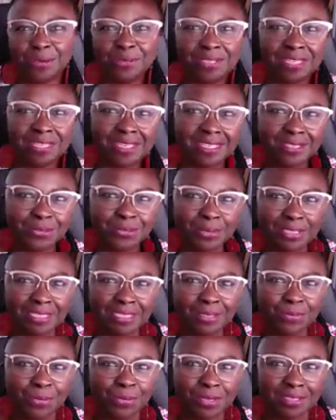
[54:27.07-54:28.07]
does what
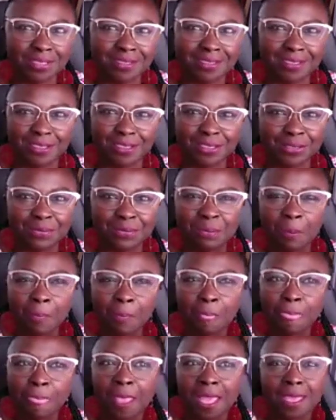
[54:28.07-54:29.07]
she wants to do.
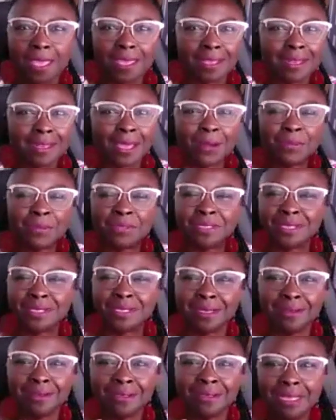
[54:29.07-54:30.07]
And I was
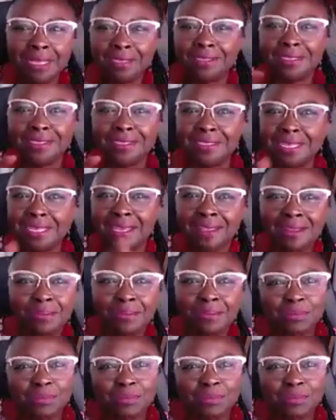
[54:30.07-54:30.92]
like, she said,